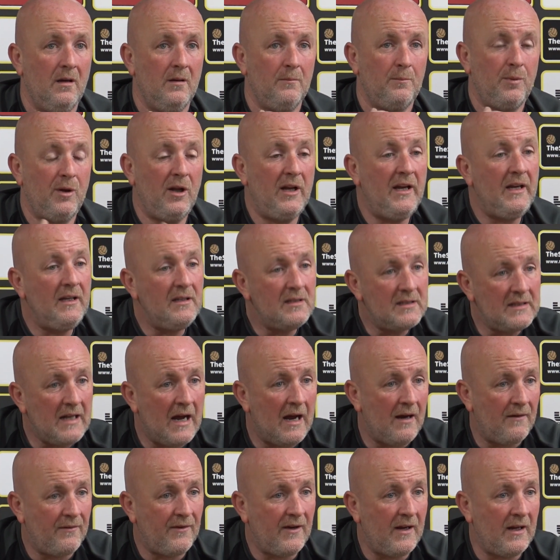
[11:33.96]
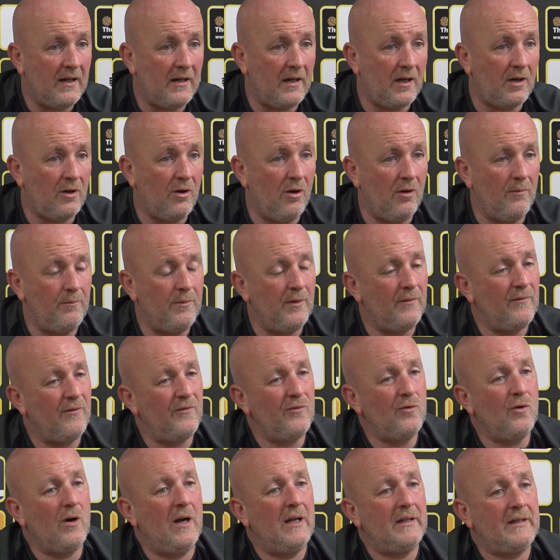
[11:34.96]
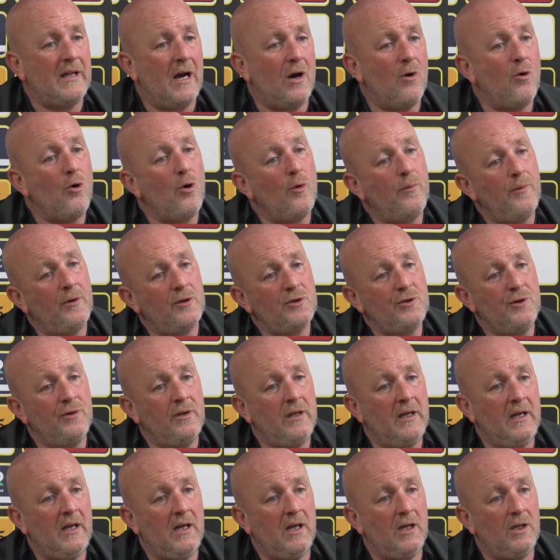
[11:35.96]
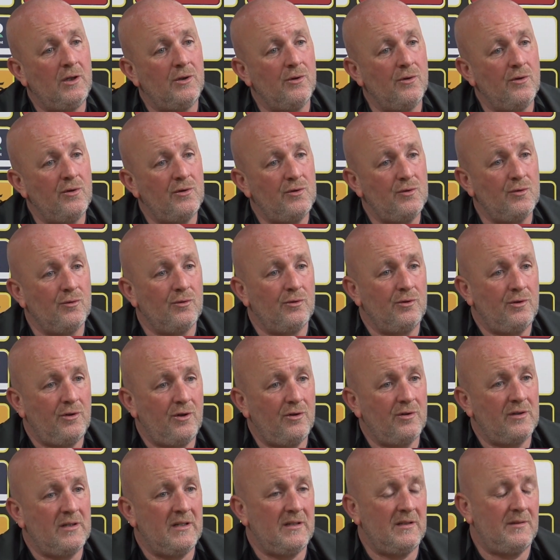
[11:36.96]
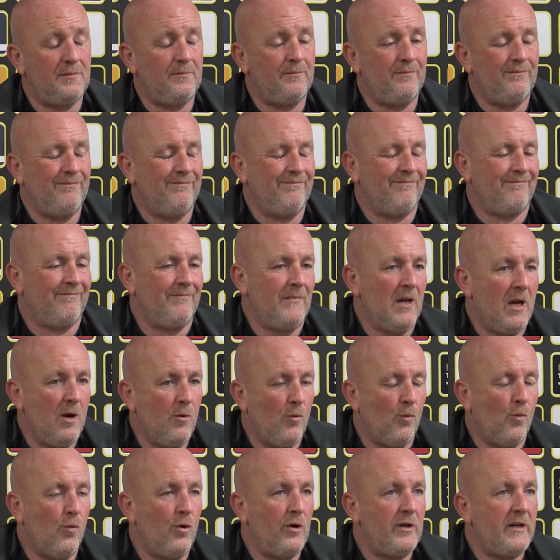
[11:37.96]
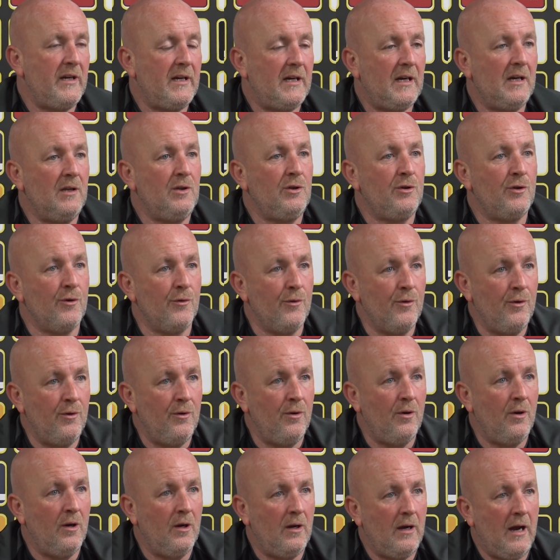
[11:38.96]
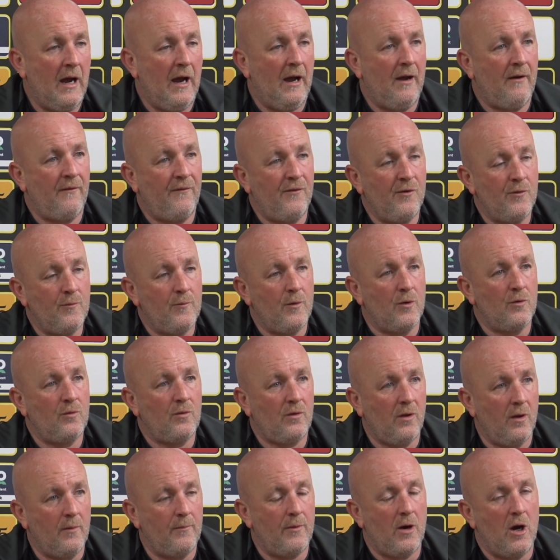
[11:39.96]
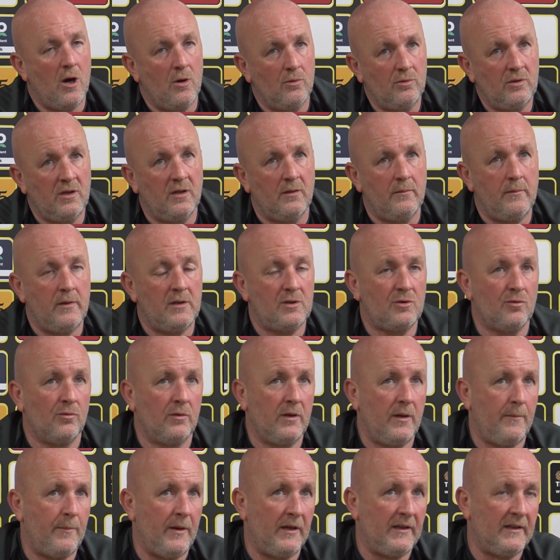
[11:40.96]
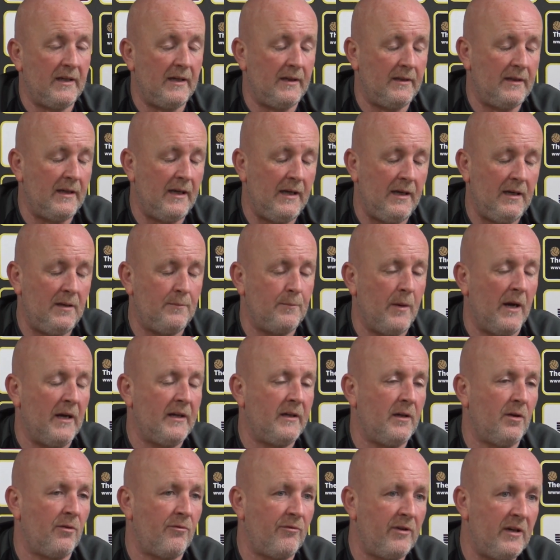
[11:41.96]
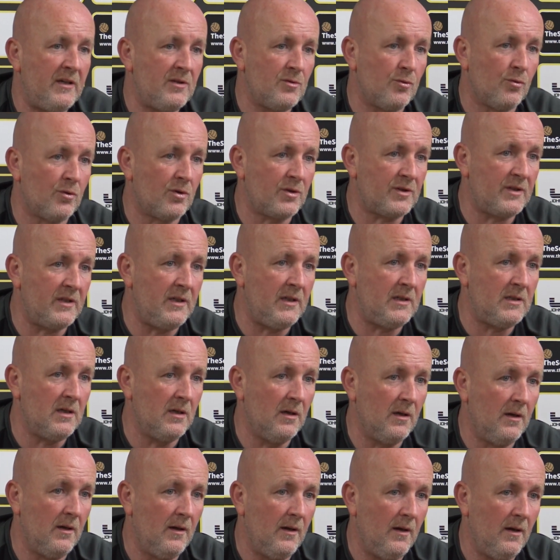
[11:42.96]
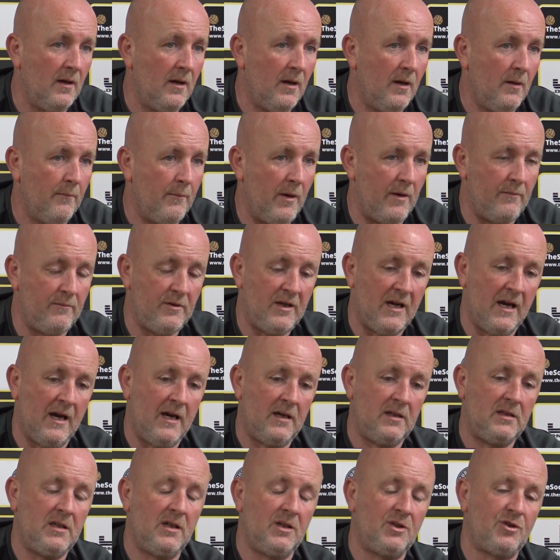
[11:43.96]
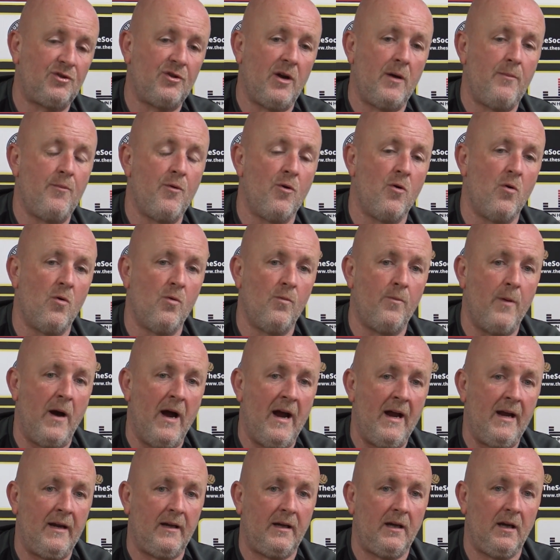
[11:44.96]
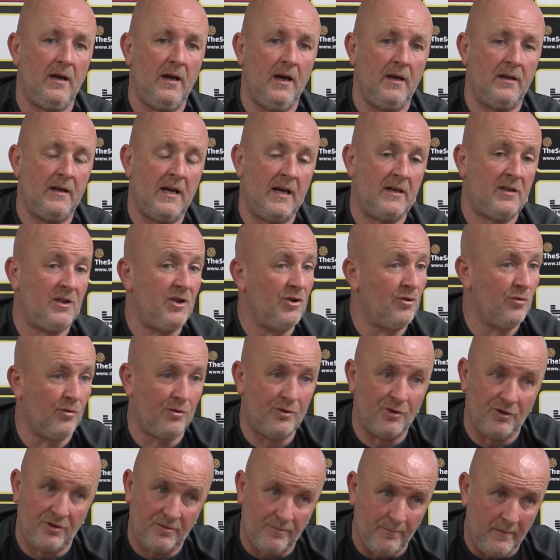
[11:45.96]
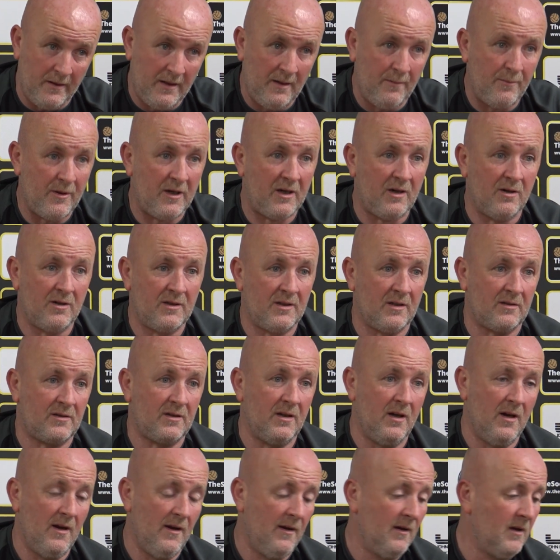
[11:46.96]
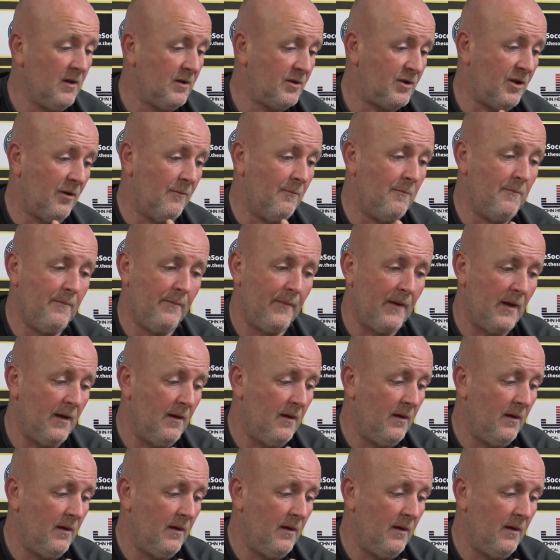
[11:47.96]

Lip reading: playing staff at the club, but we've not had that opportunity to do so, because it's what you can do at a football club ultimately is going to be dictated by your resources. But when you actually strip it all back, and this is not just me, because there's some